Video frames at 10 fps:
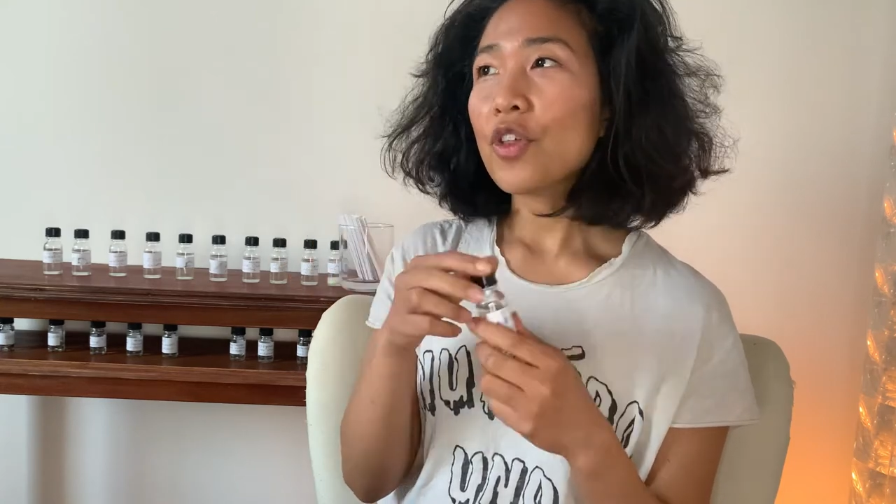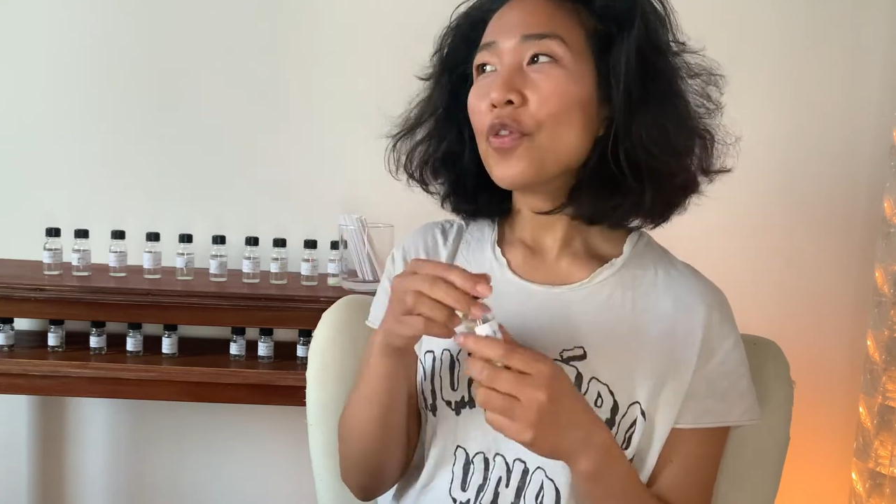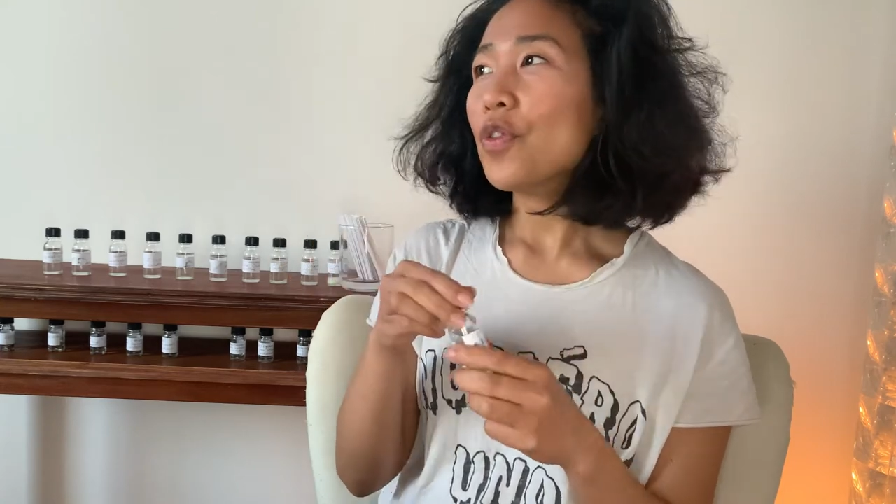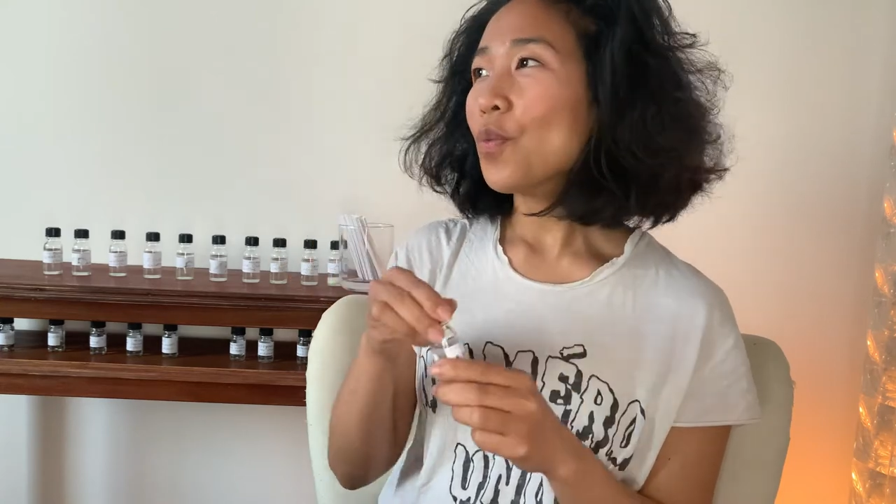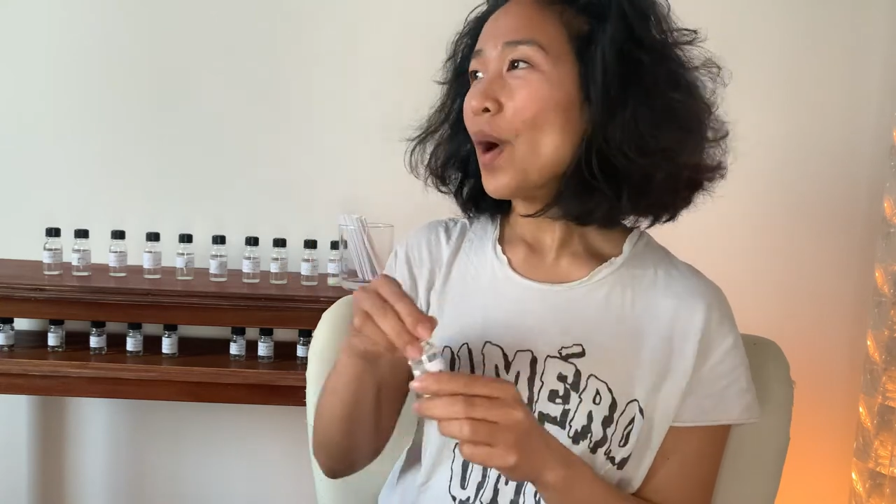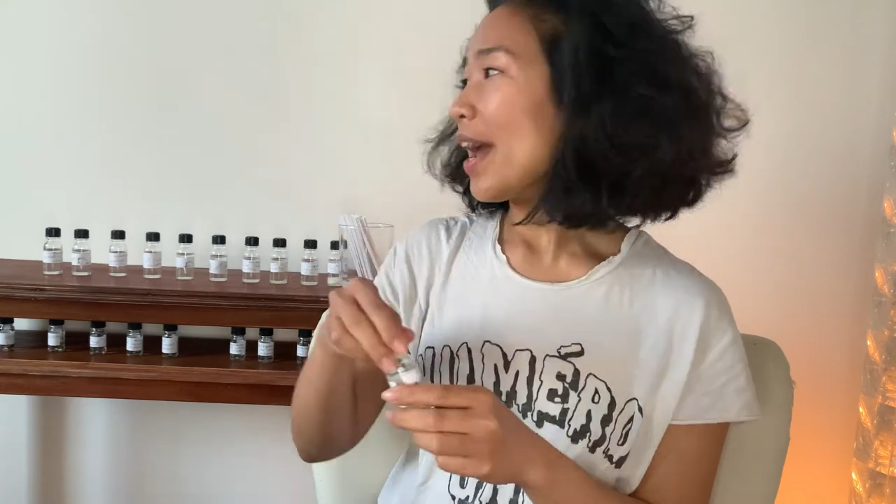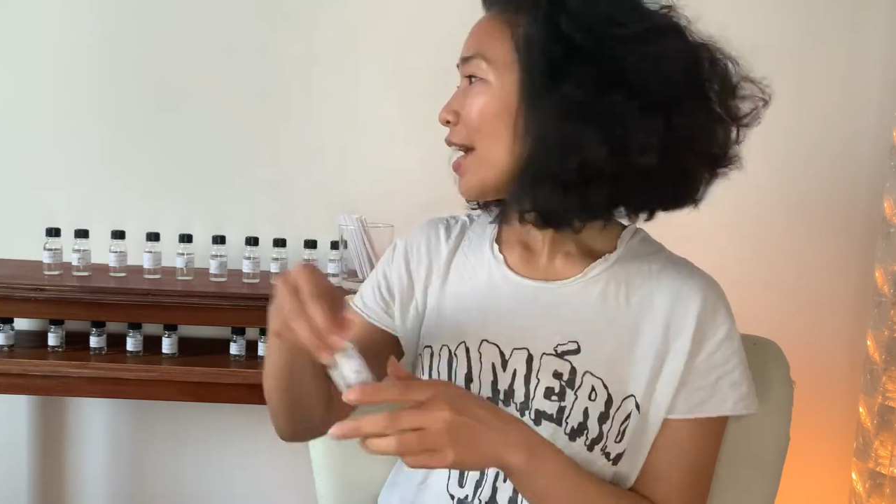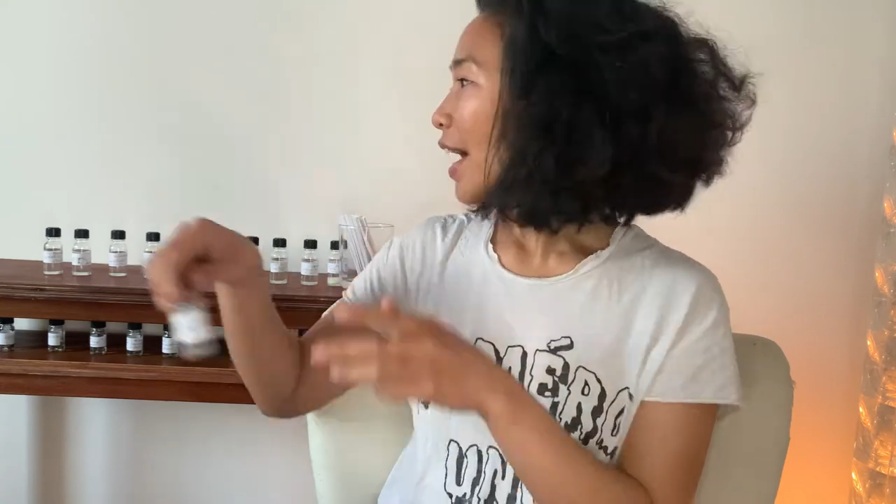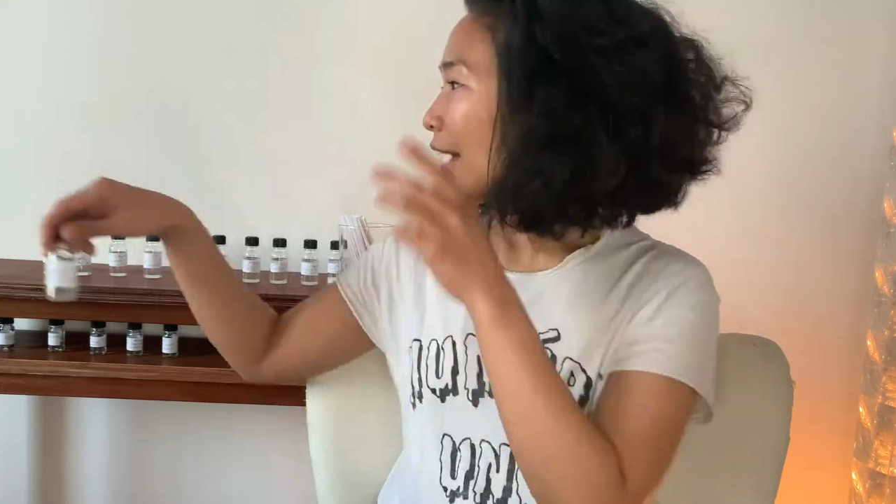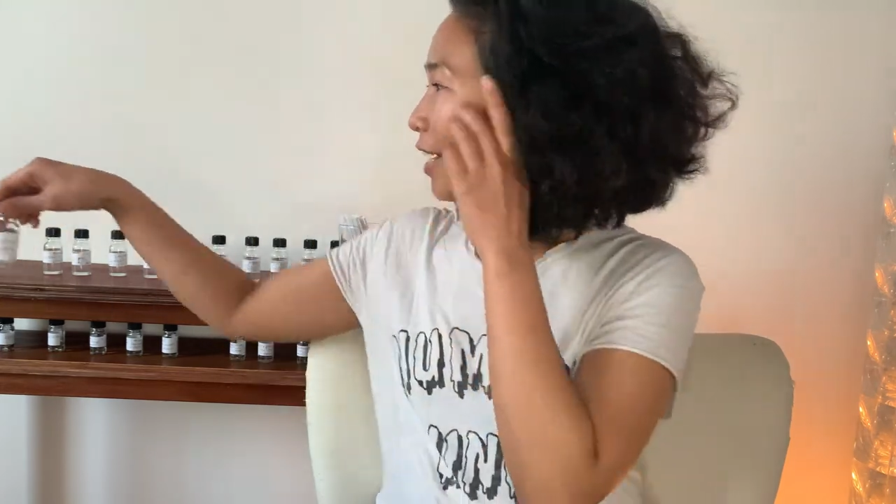the way,
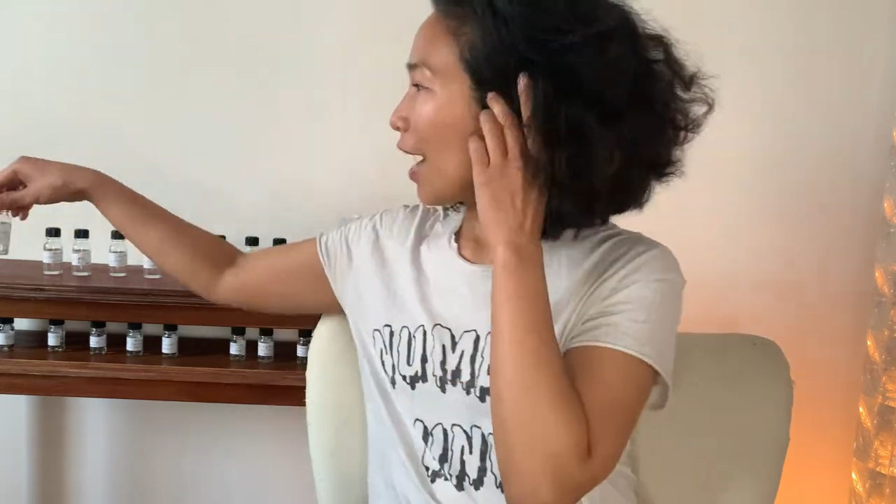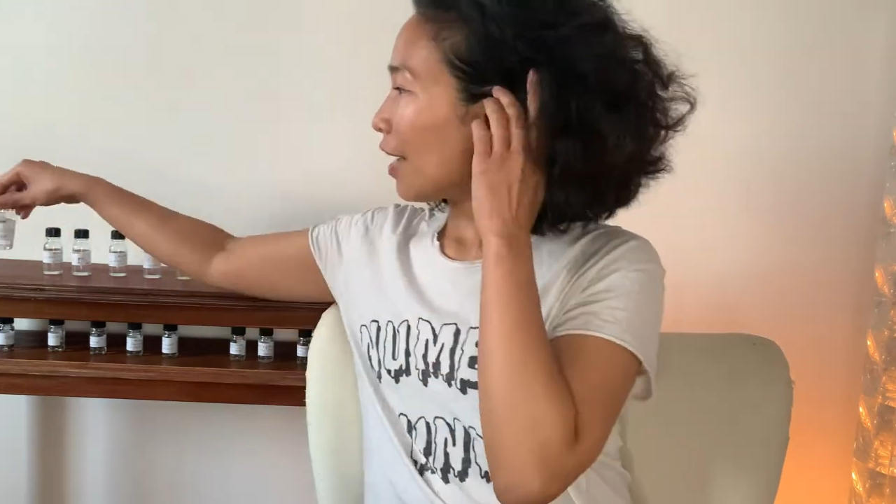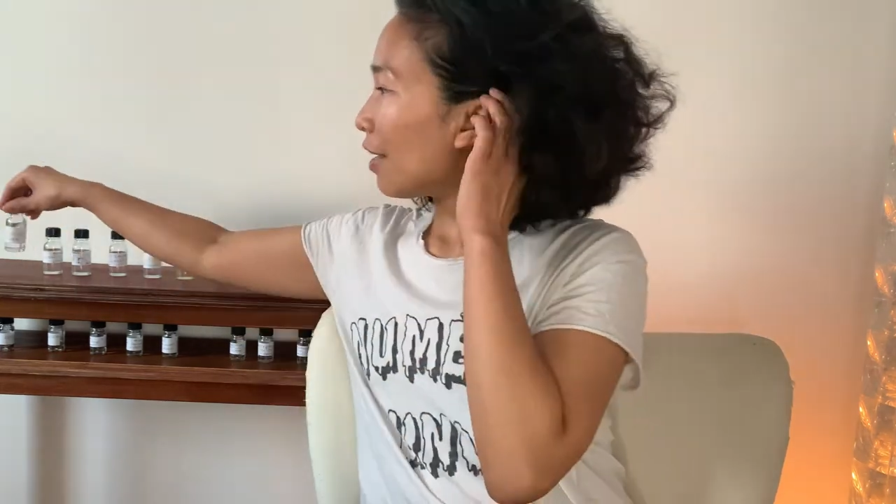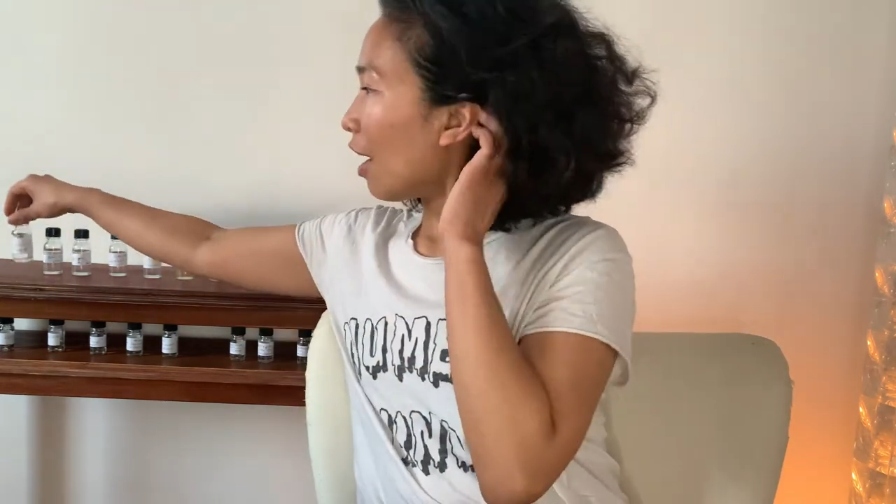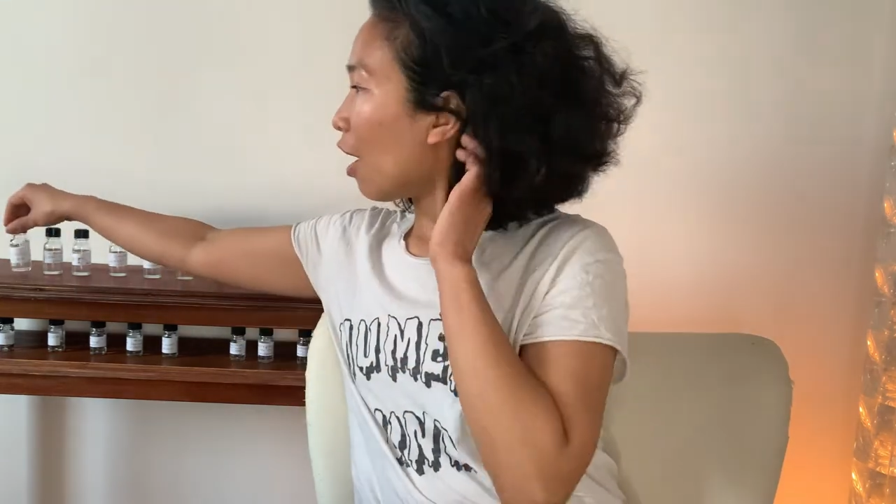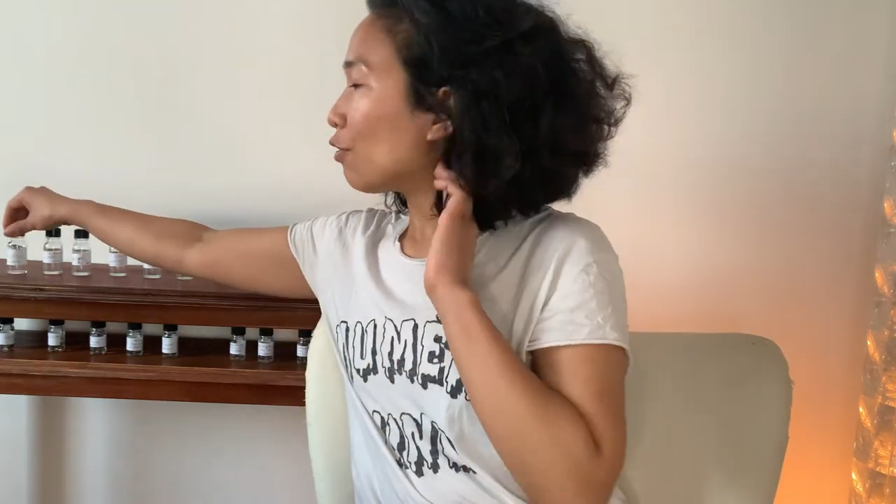and I'll